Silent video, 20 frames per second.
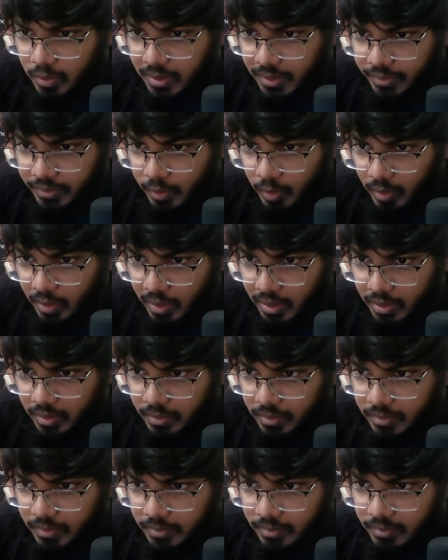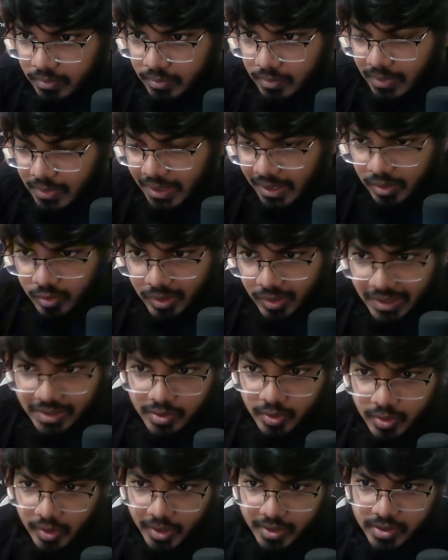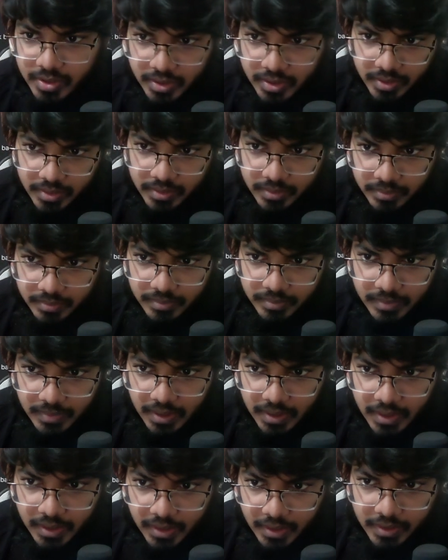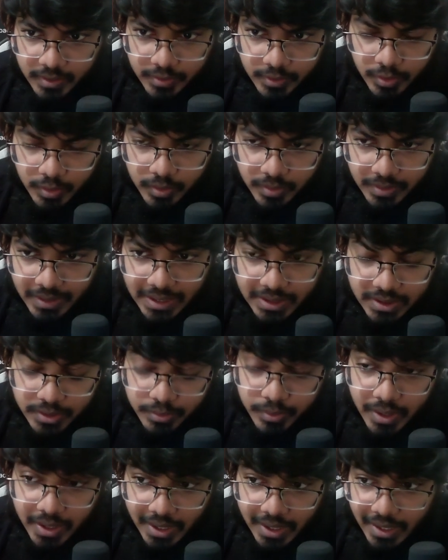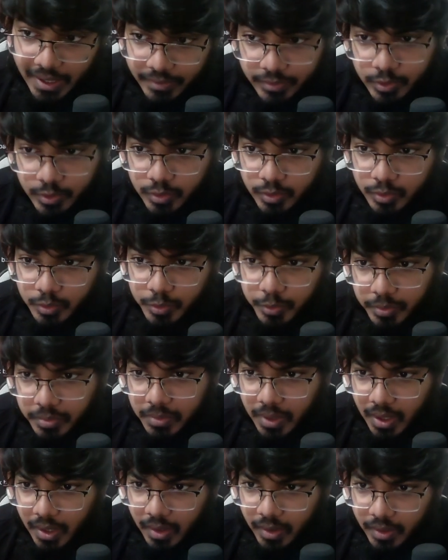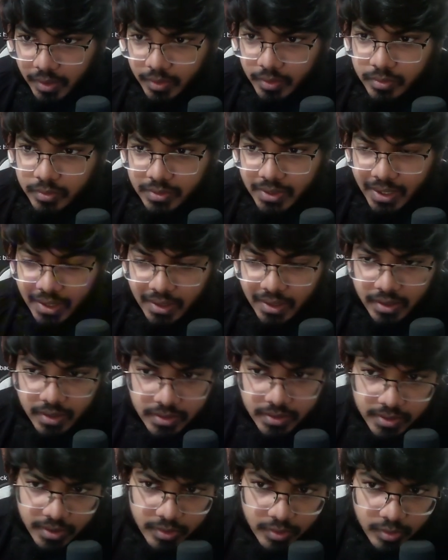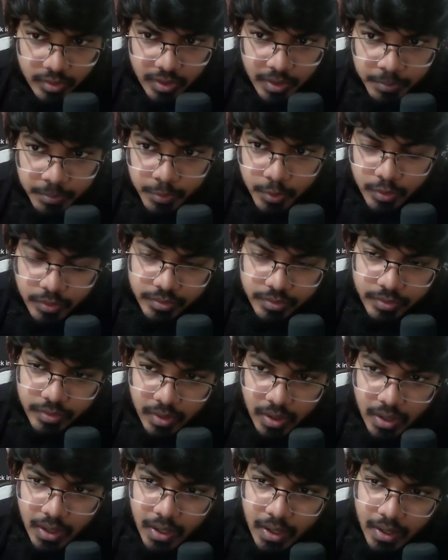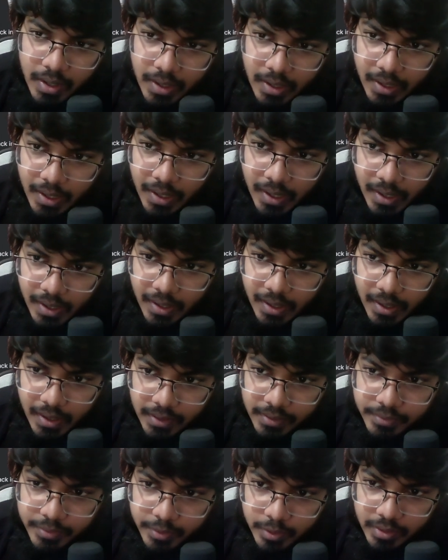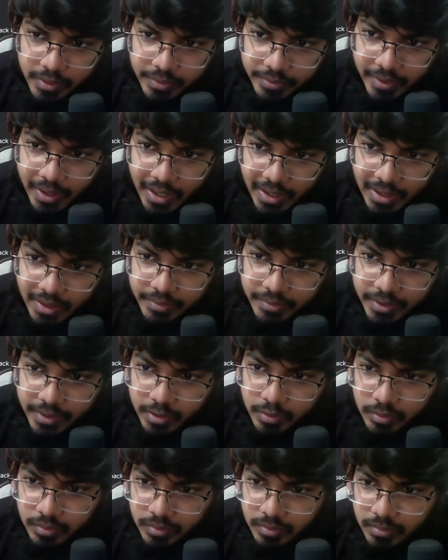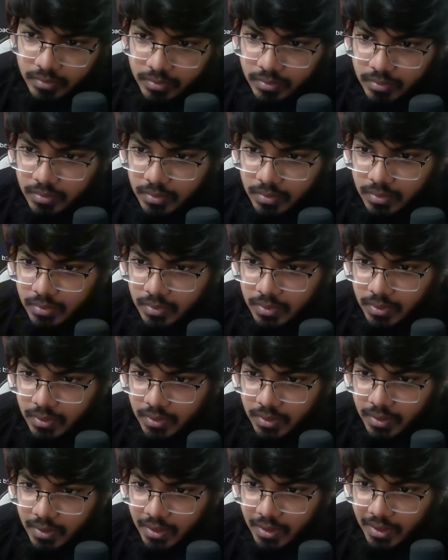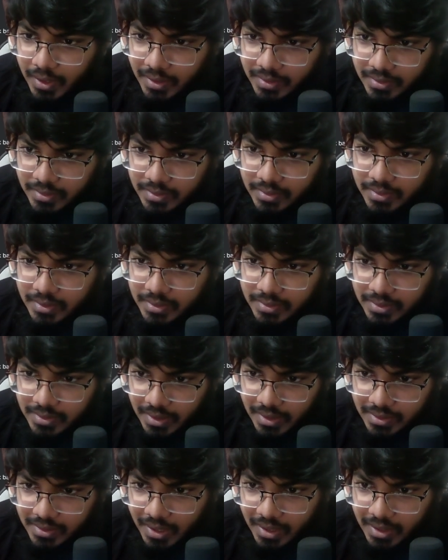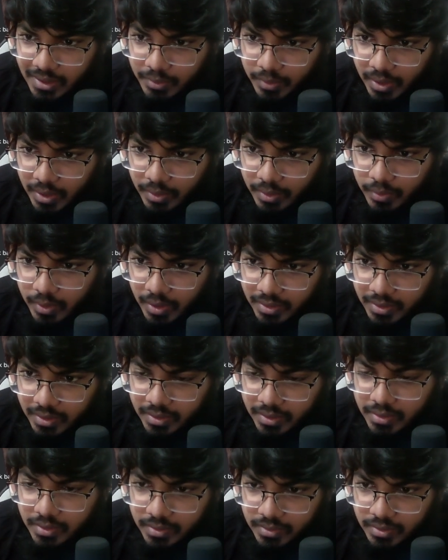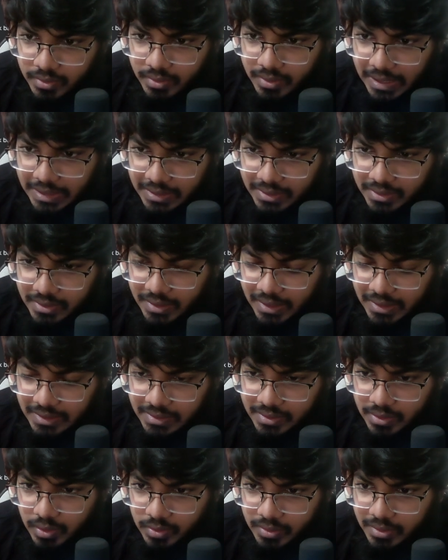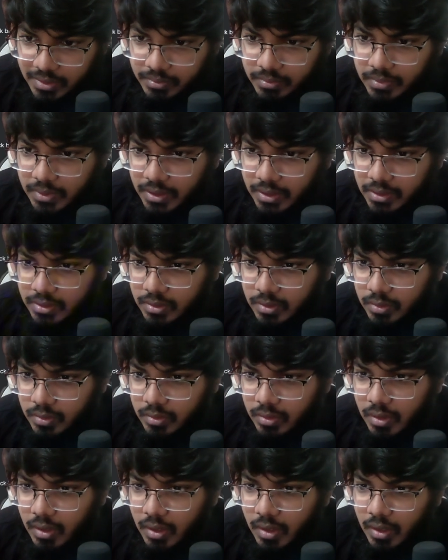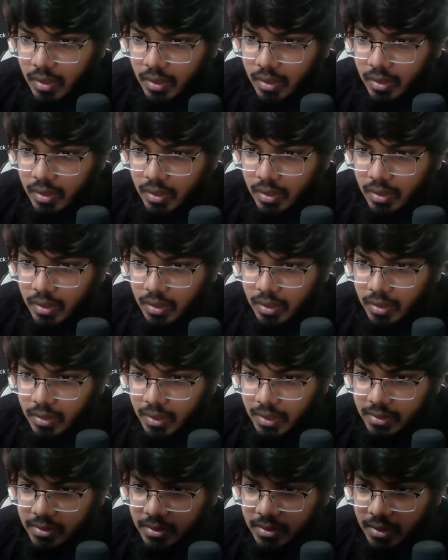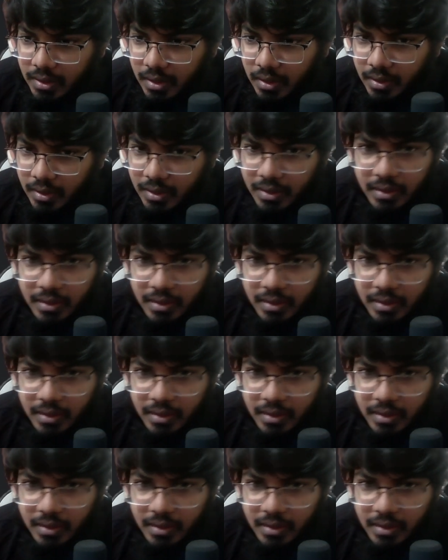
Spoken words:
folder, like a tree structure. So that's what I have to tell cursor to improve. And for the file view, yes, this is exactly what I want. So that's awesome. That's good. Let's click on